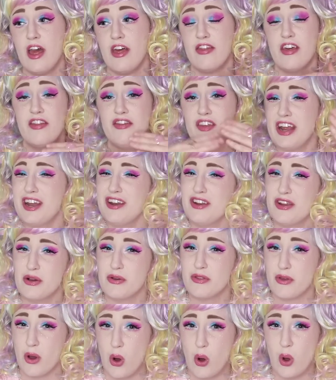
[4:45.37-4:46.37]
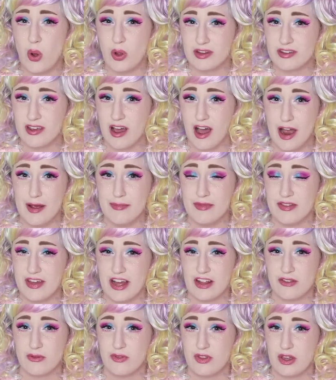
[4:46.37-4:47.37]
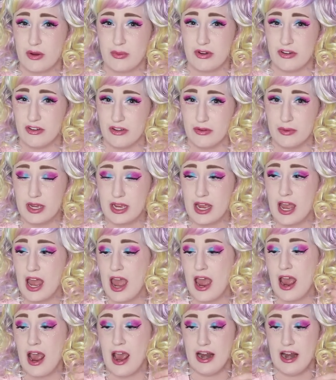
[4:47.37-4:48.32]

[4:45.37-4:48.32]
that they knew the whole time that that's what they were doing.